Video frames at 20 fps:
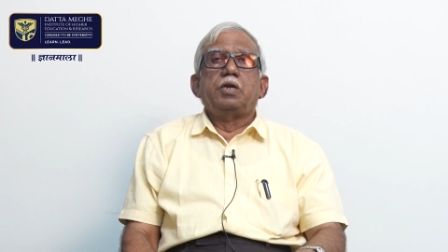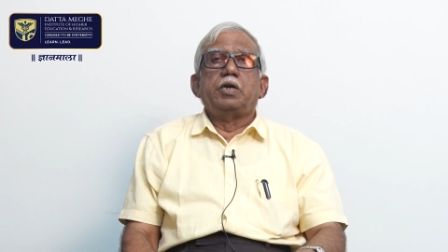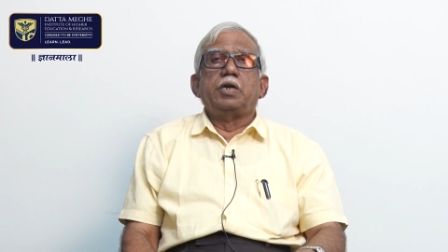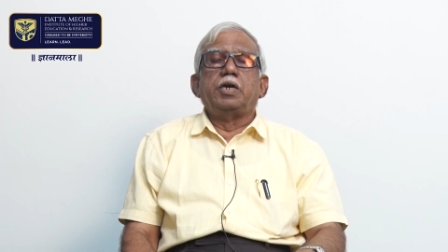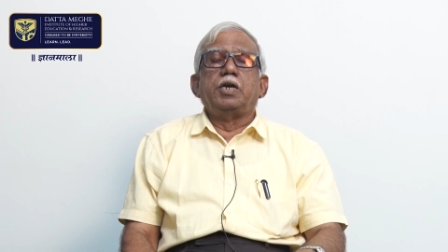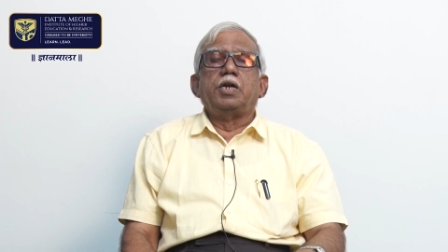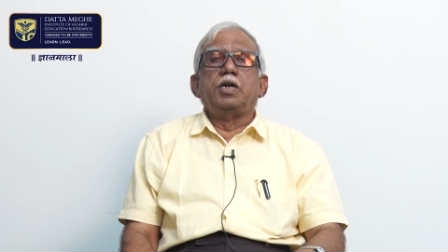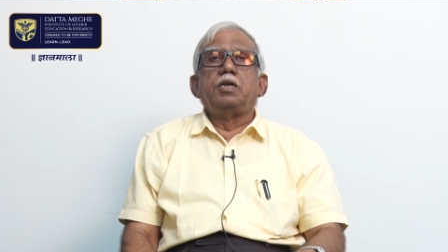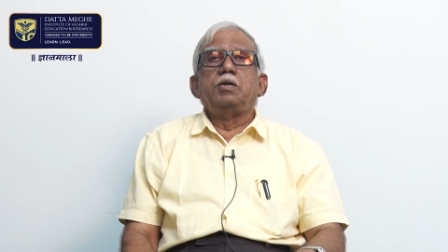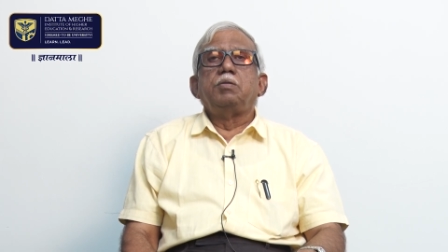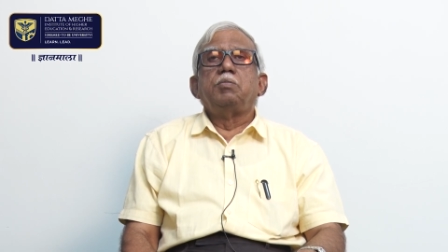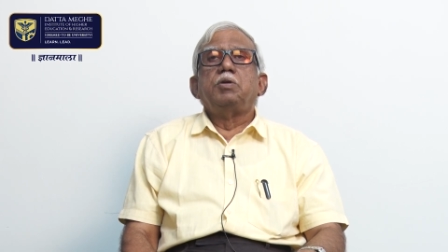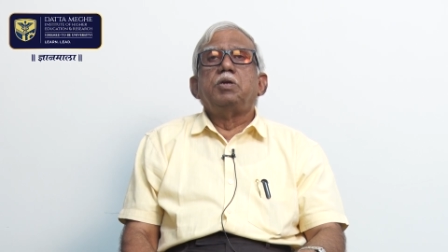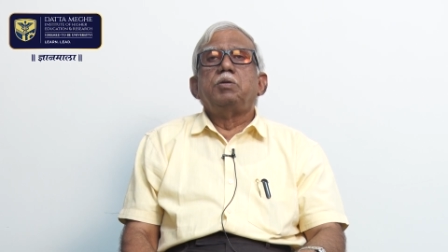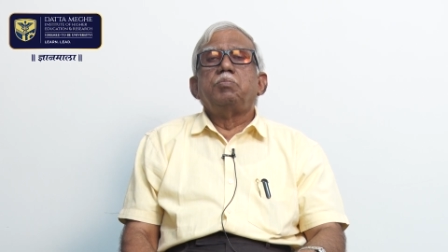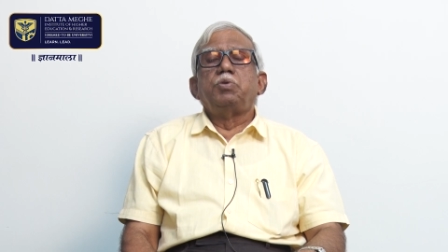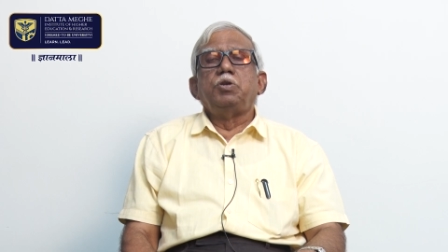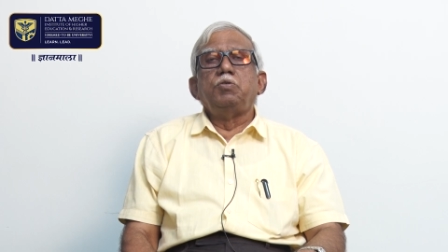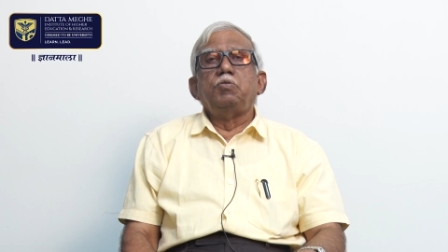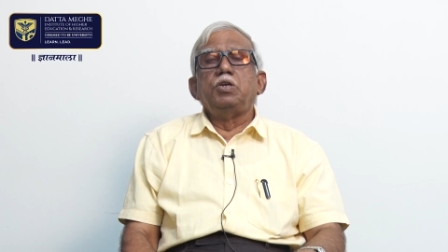and
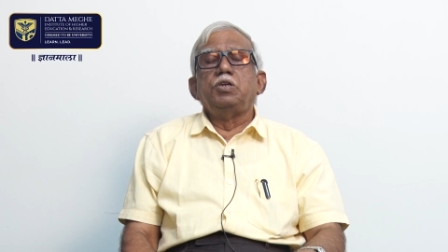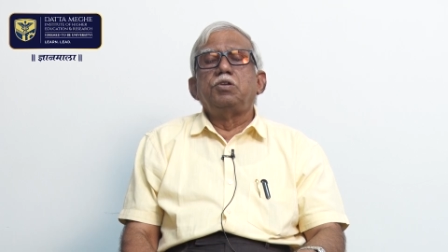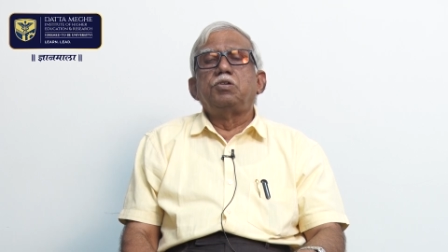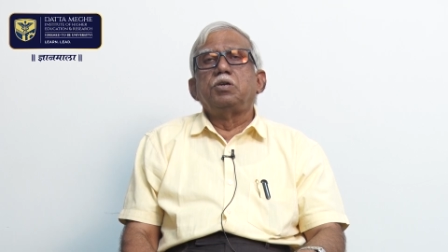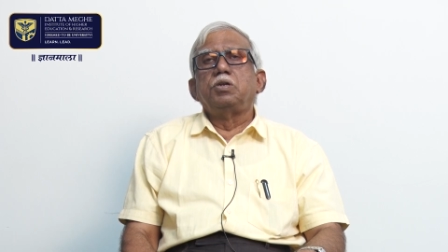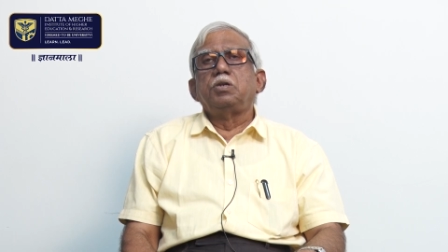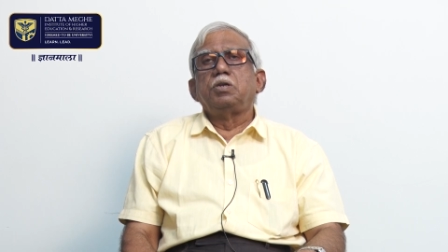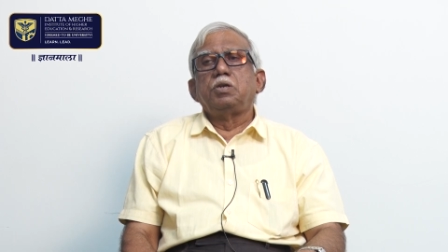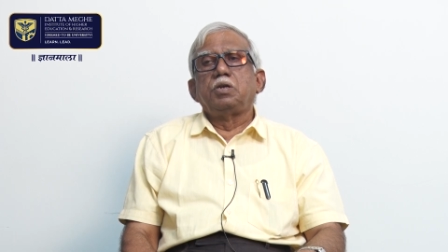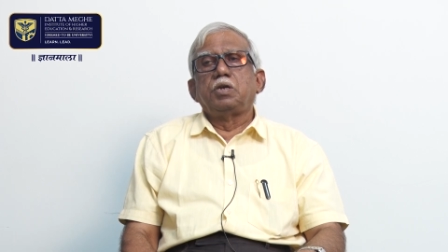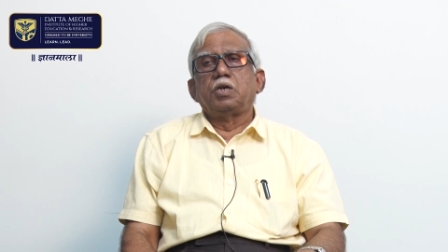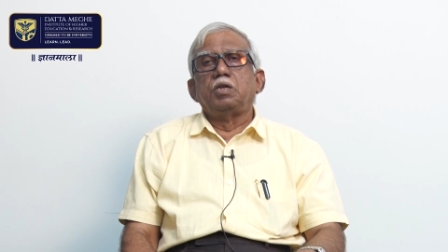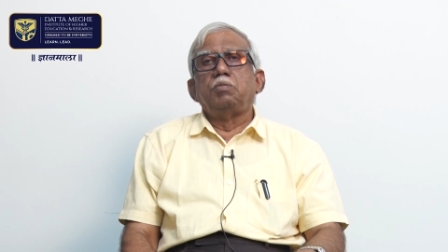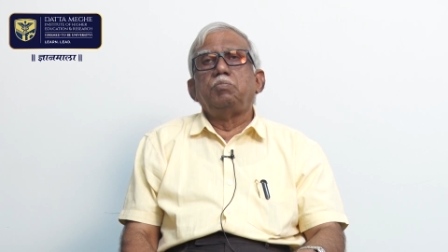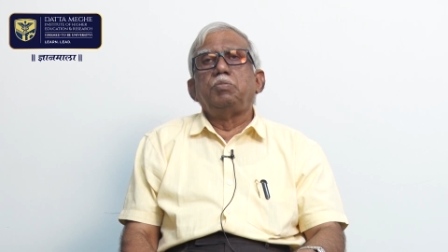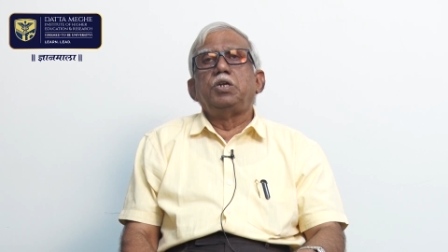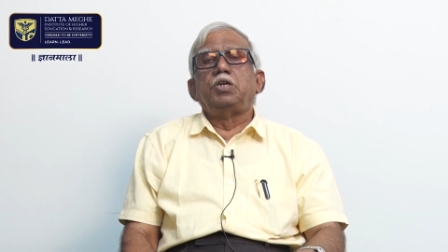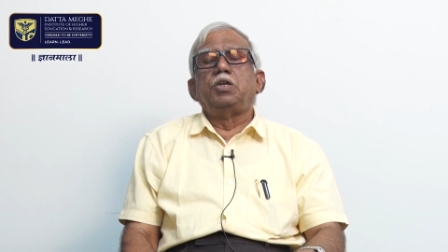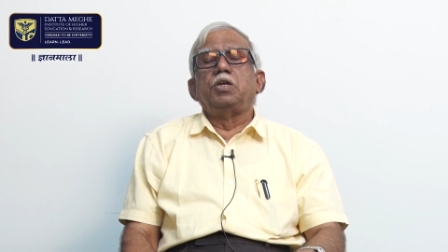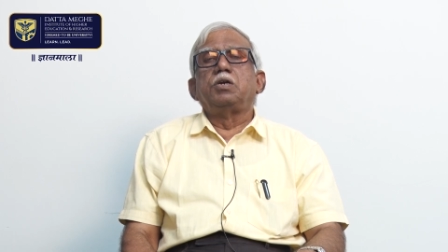prevention
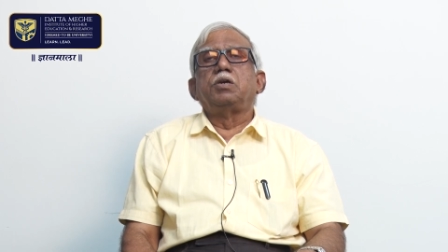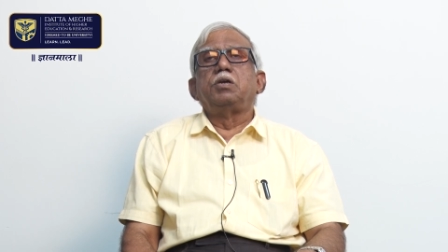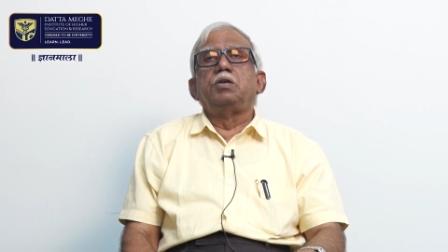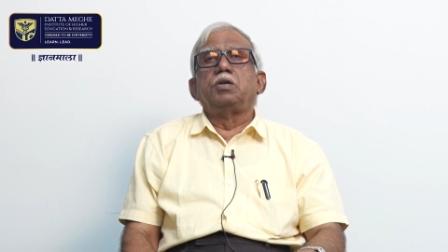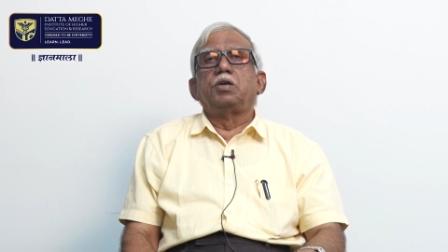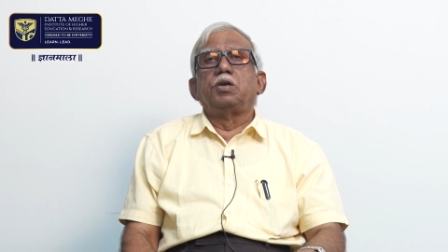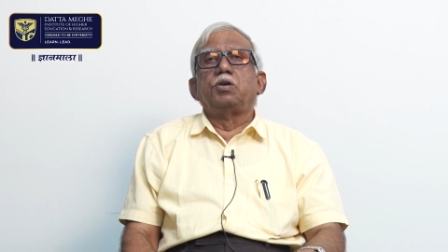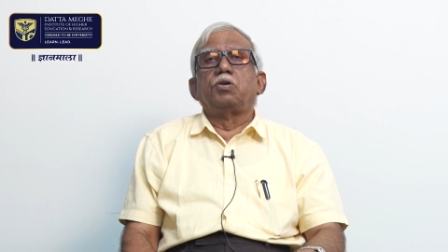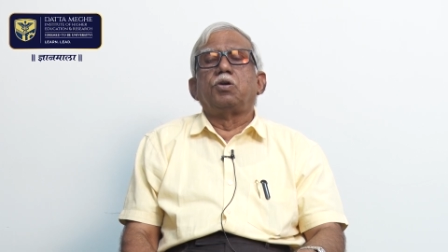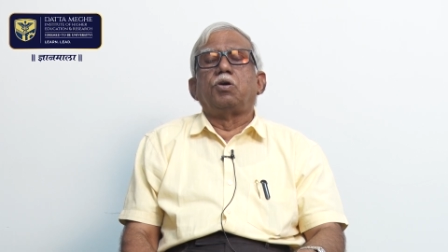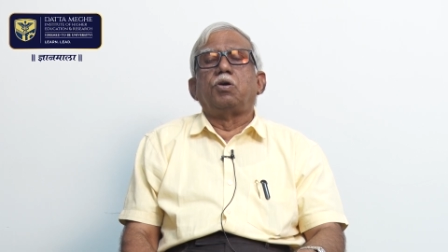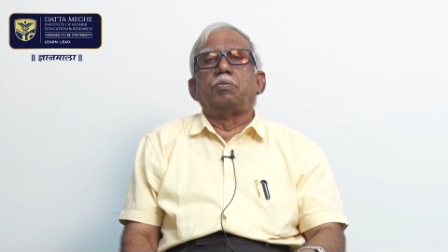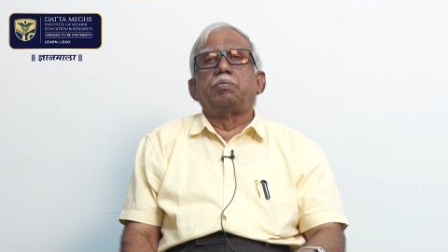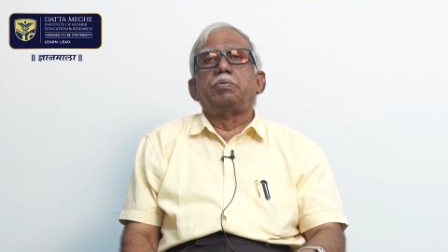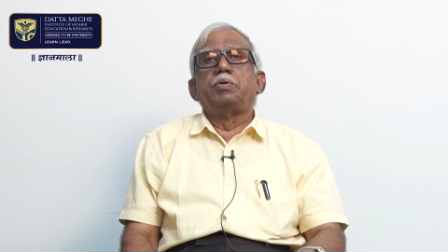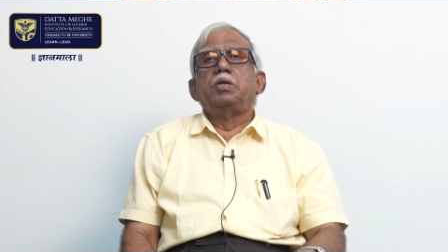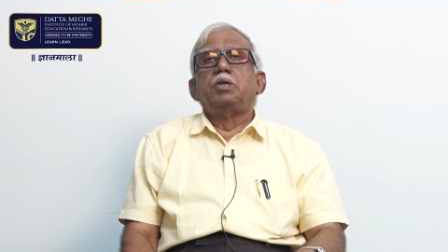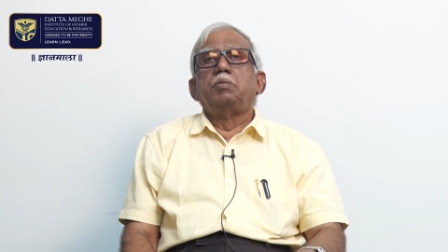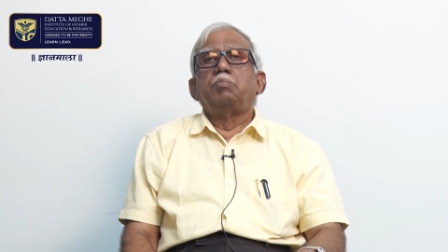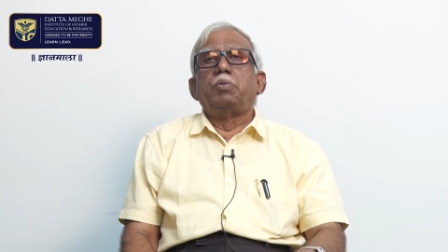can be taken care
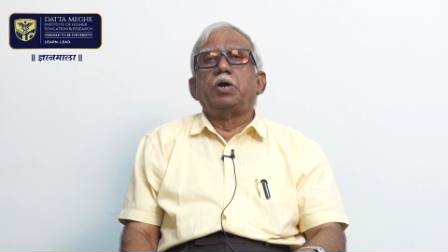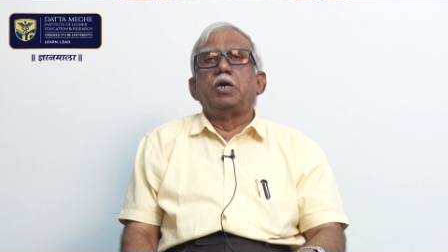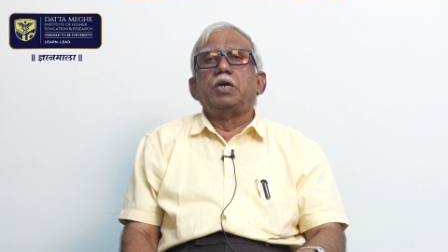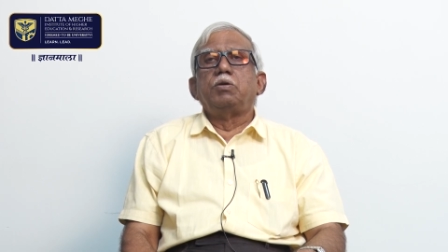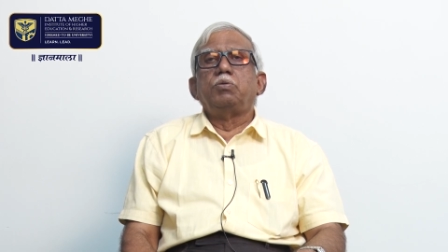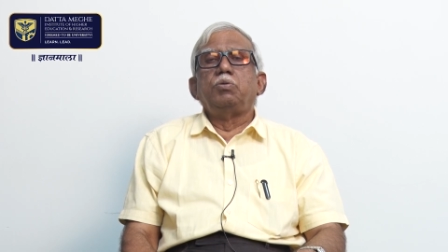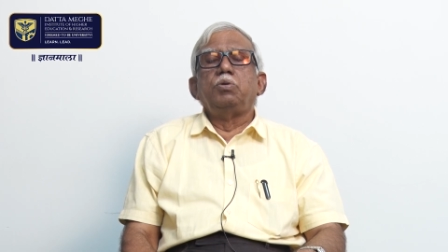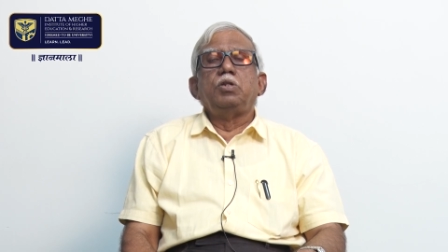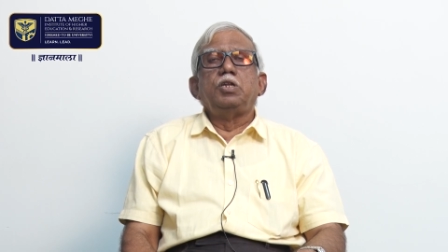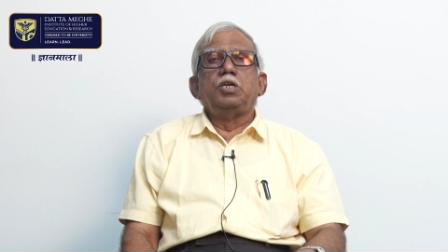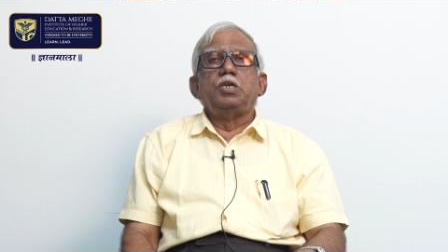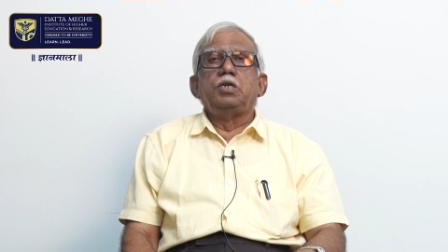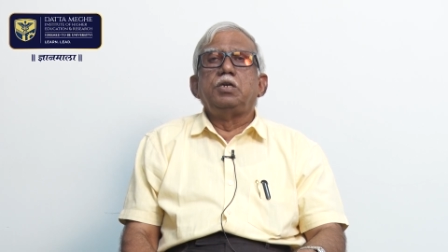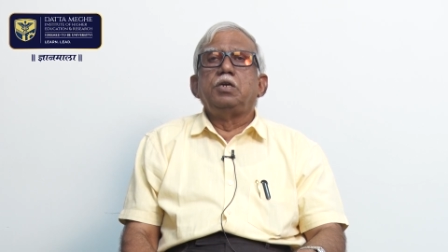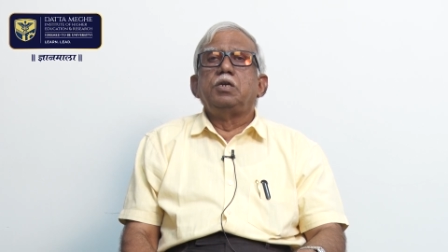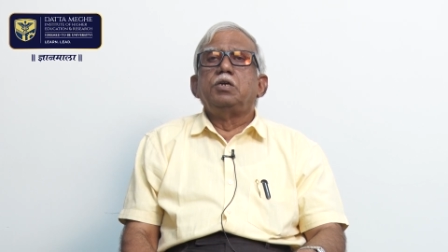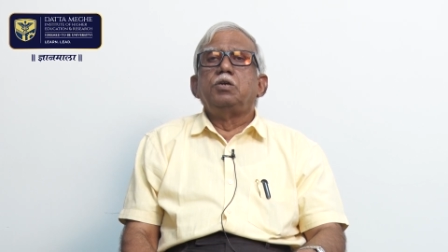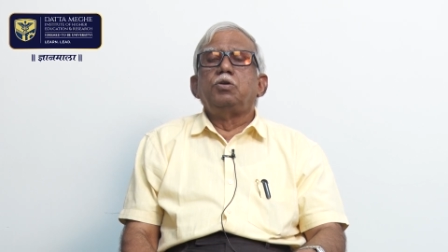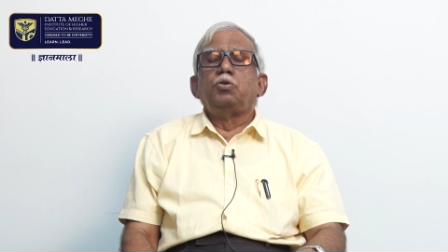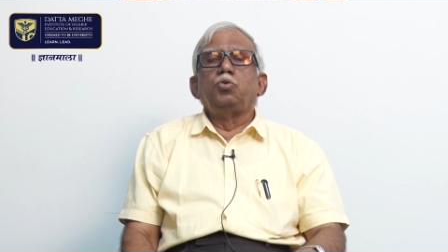of by
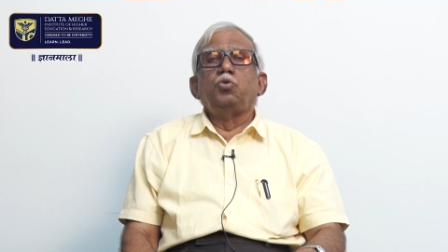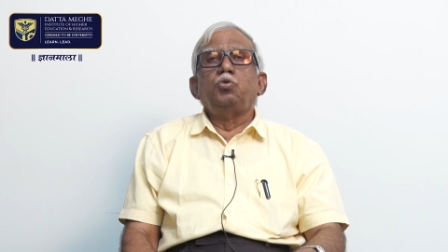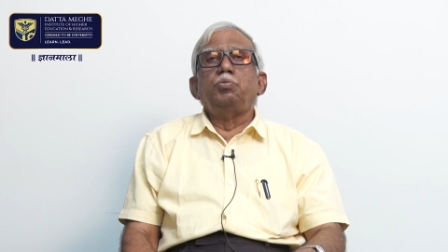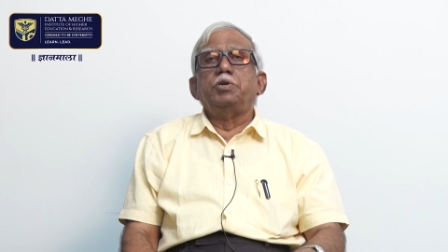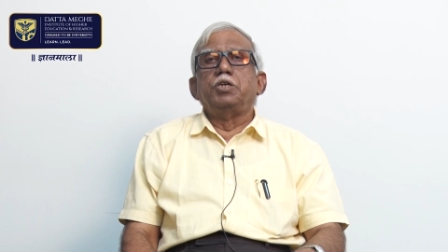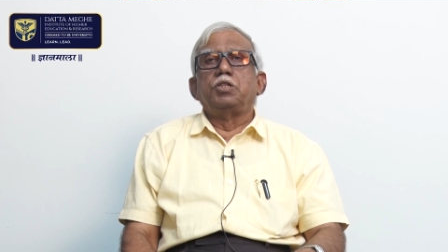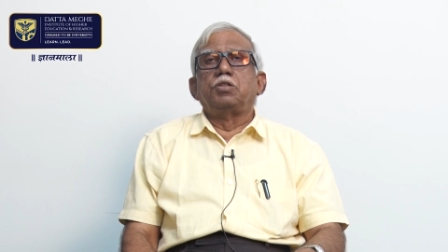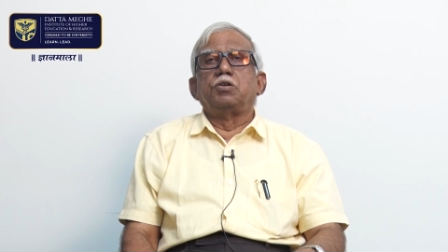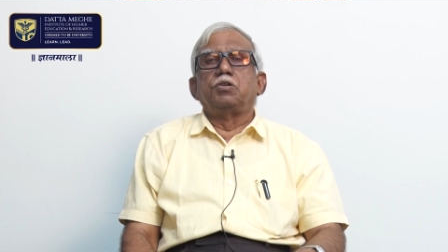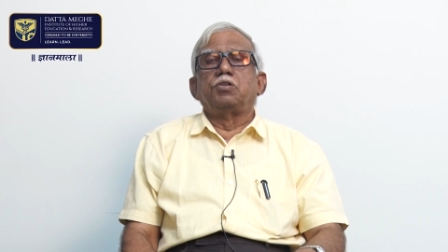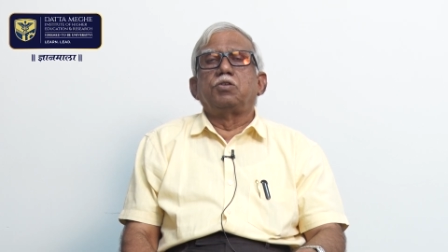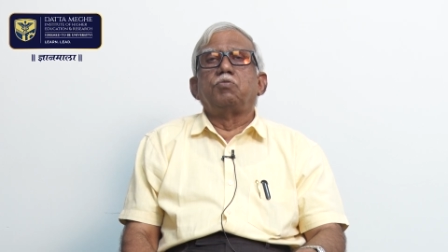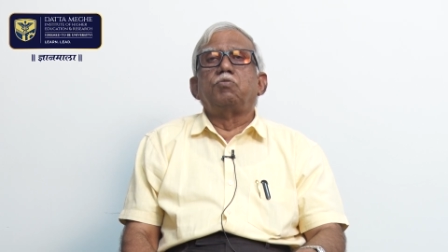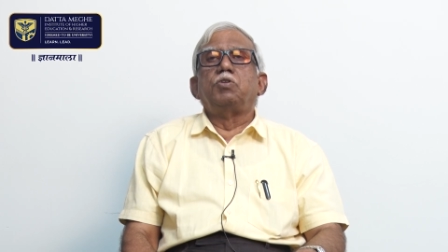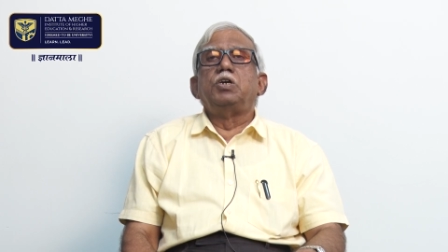only two methods.